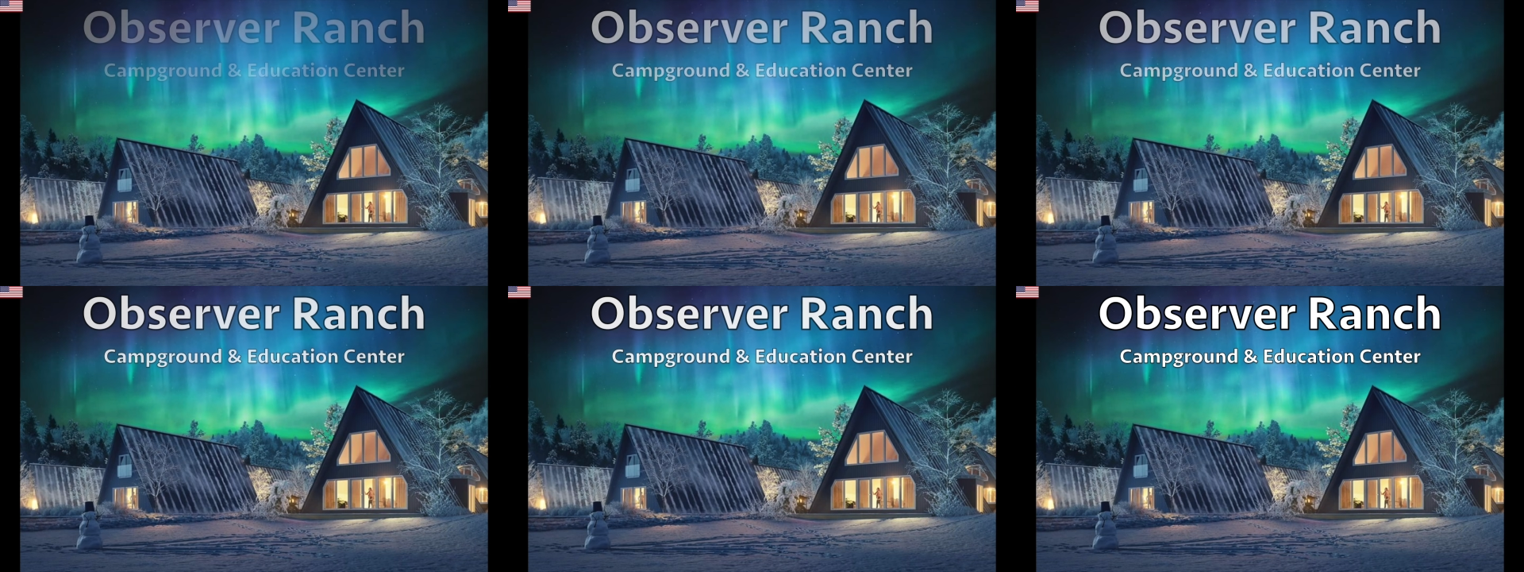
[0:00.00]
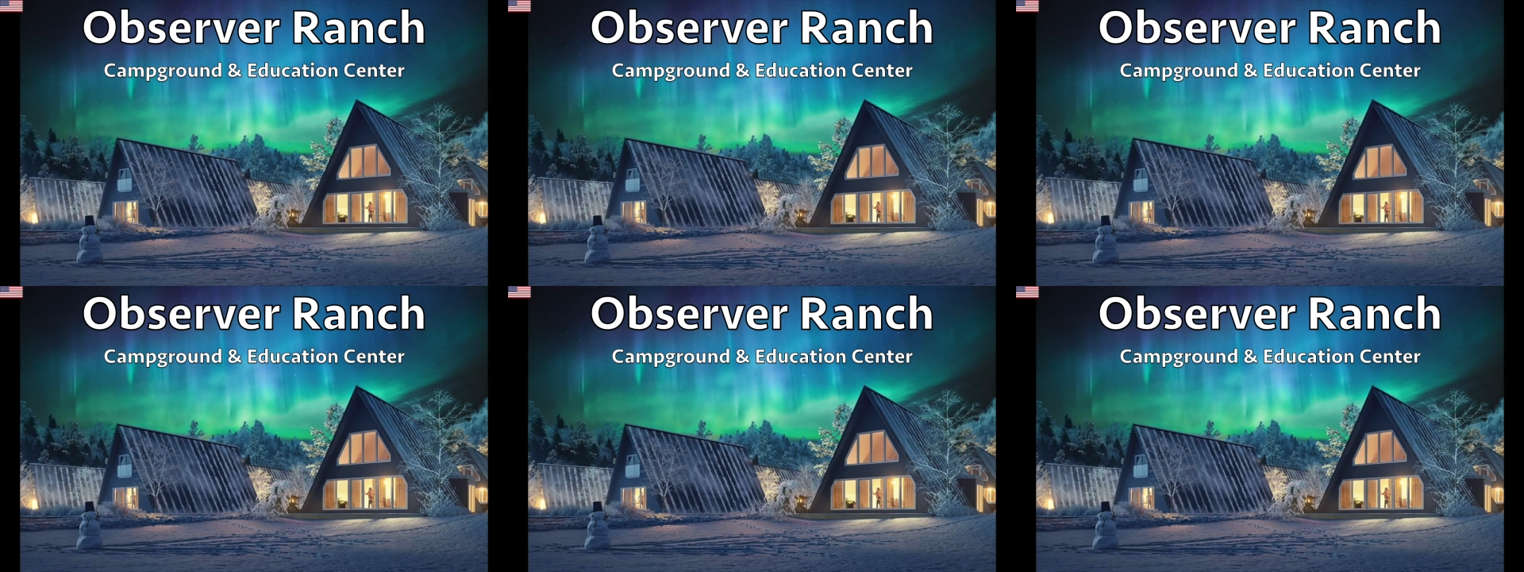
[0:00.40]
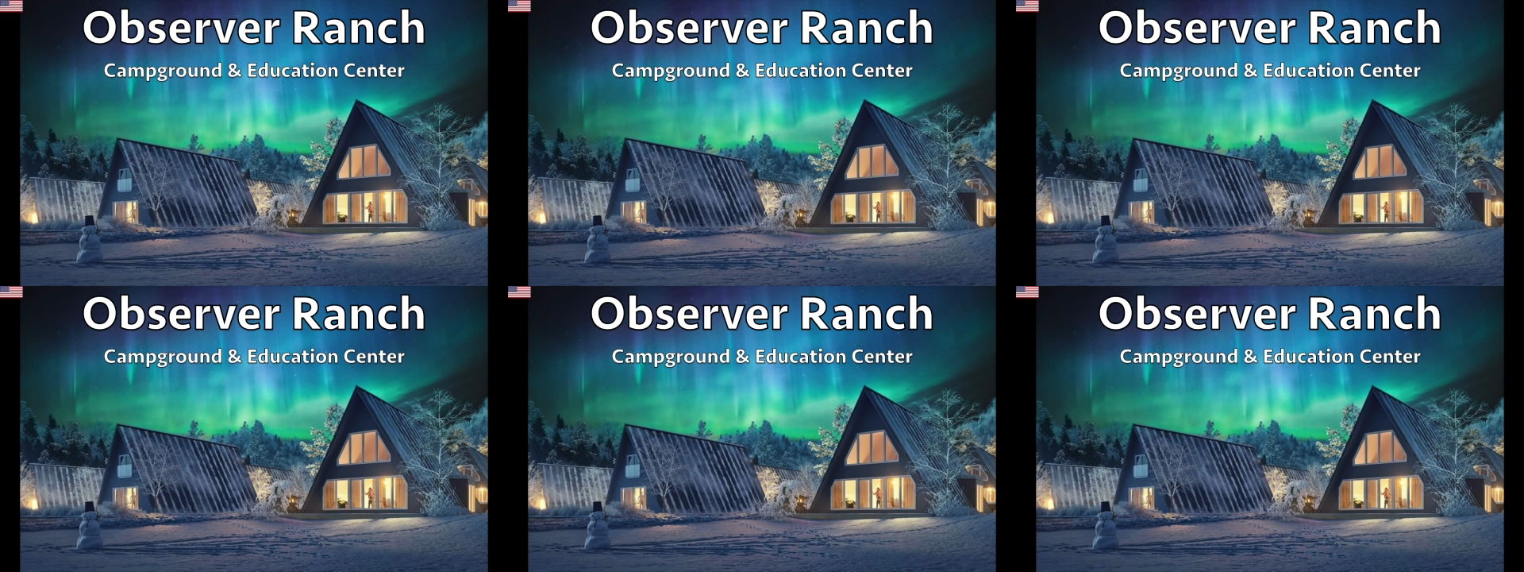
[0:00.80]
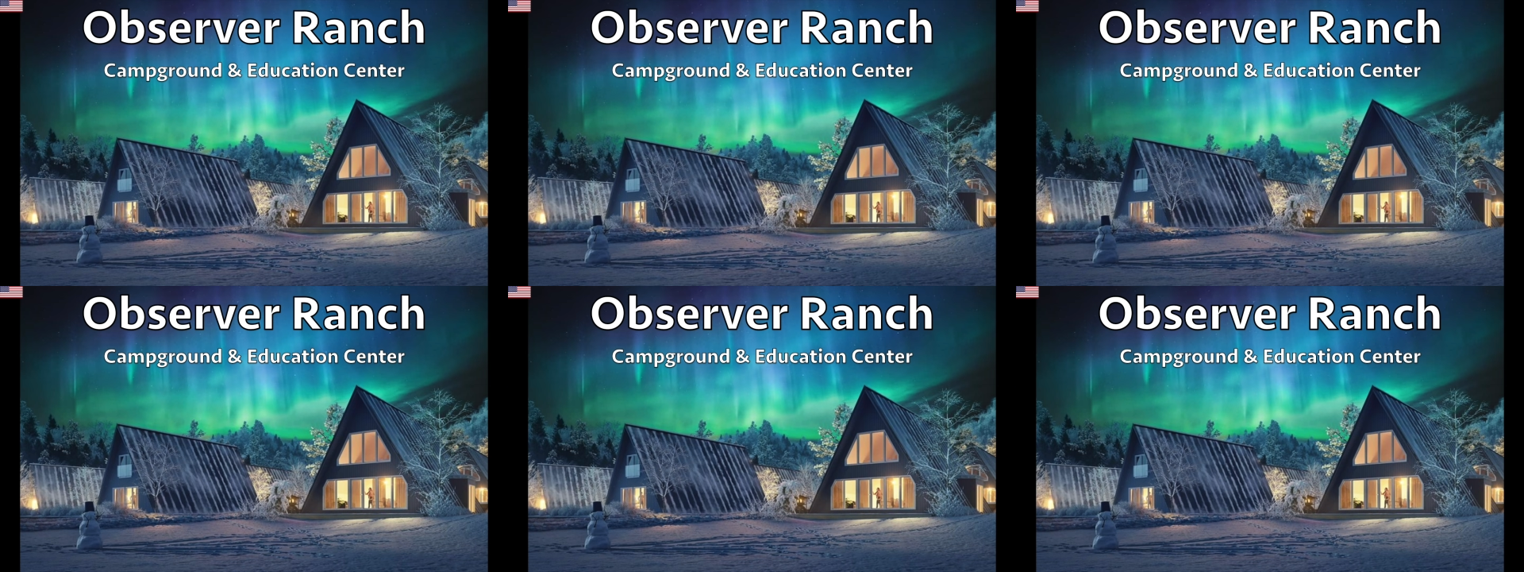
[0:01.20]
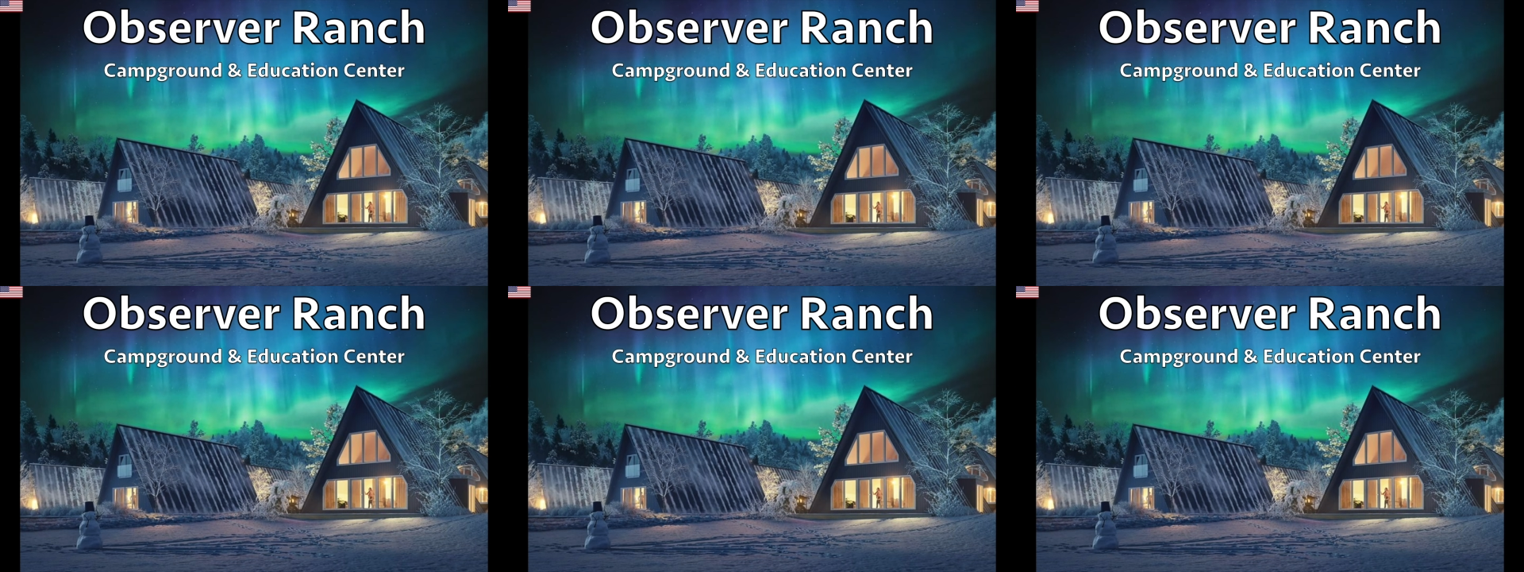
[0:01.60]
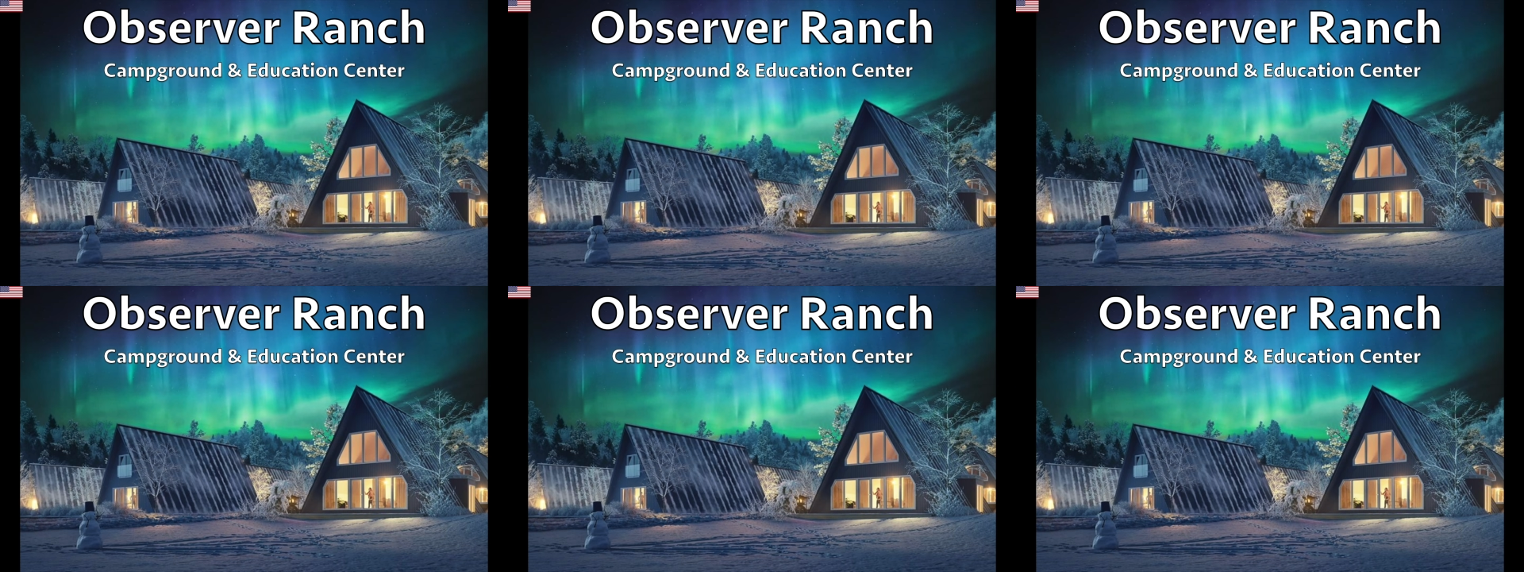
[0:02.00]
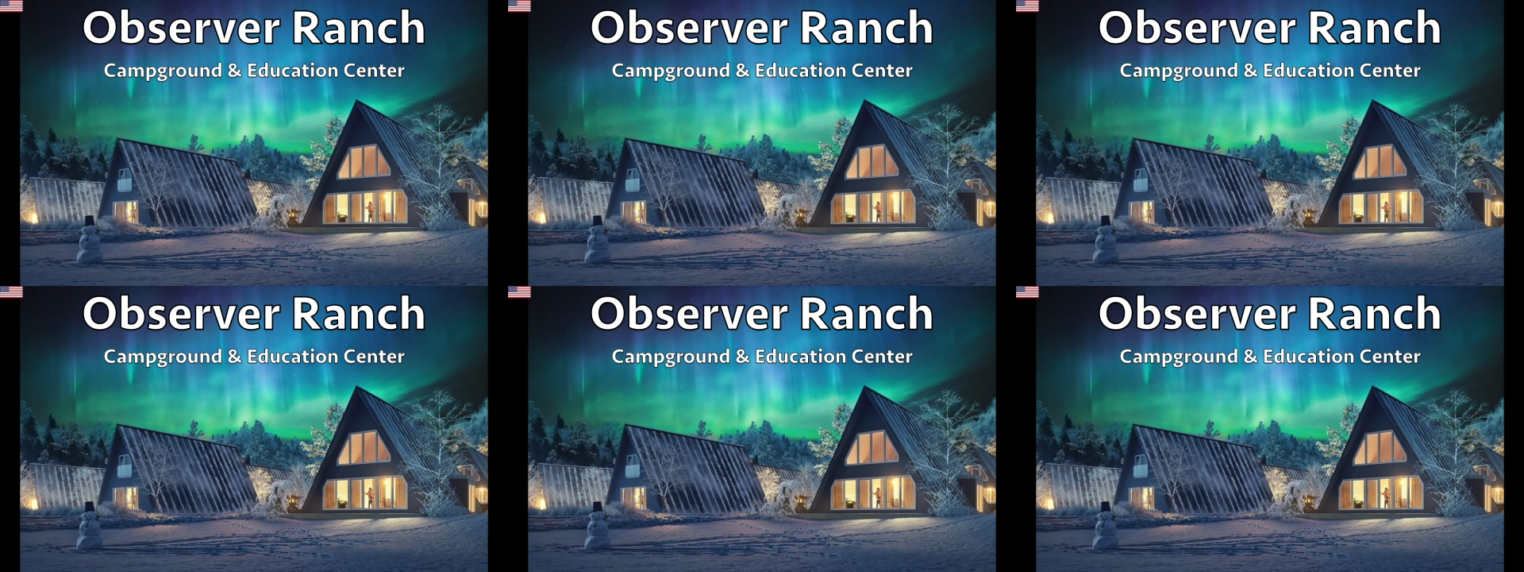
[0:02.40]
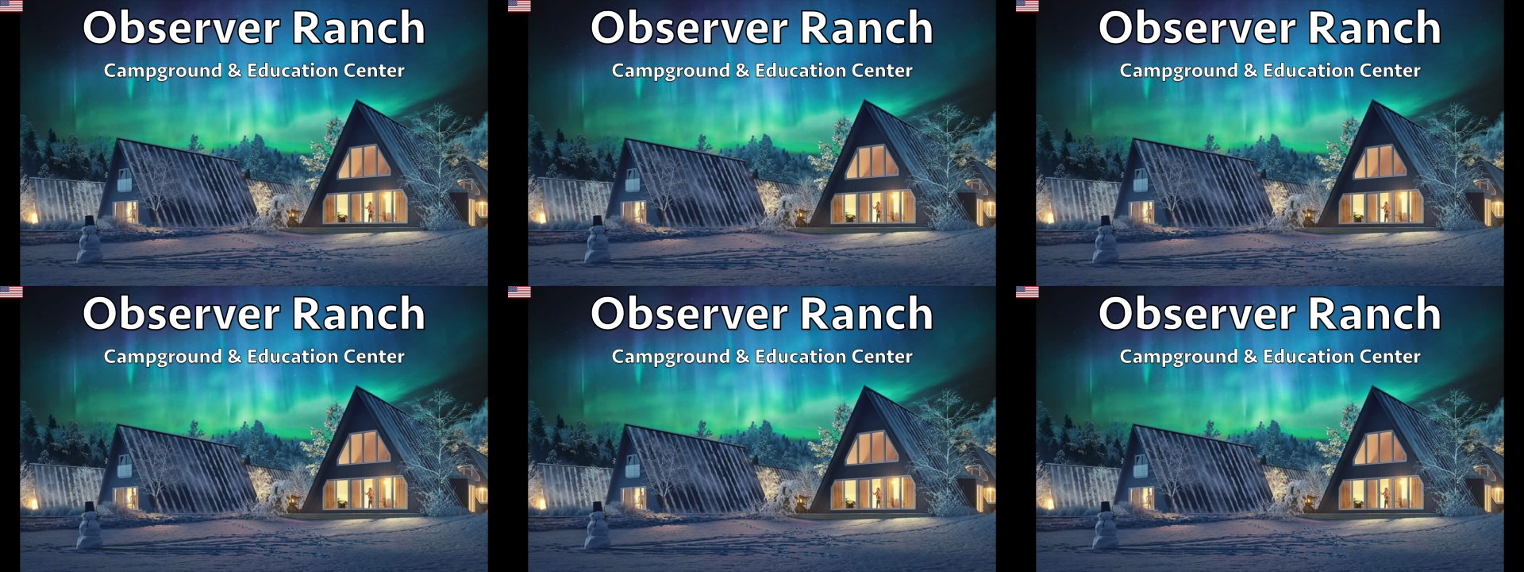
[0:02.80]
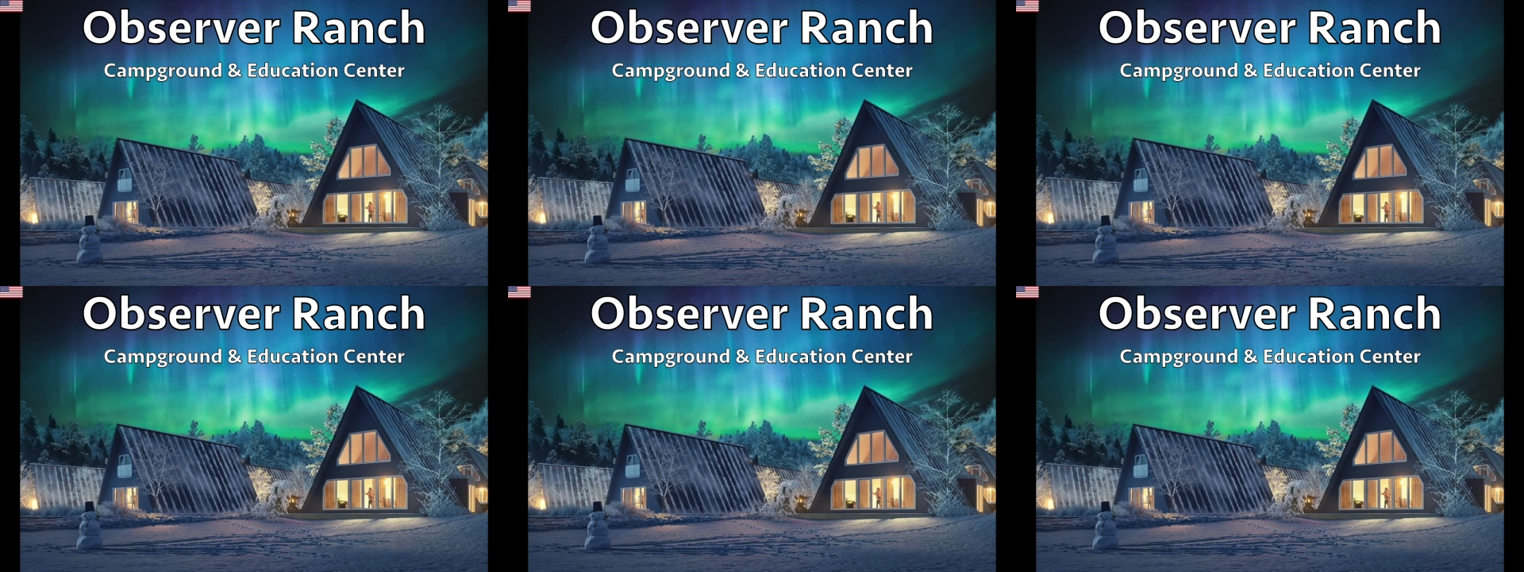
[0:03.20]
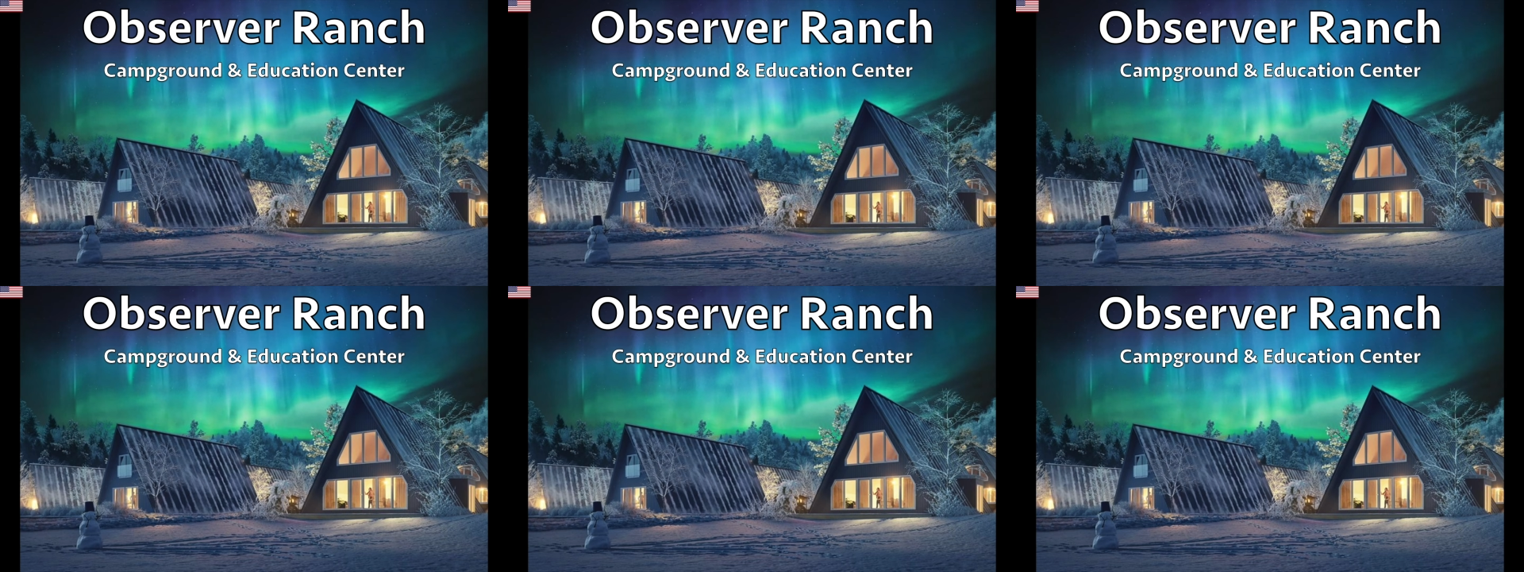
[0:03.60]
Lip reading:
No face is visible, so there are no lips to read.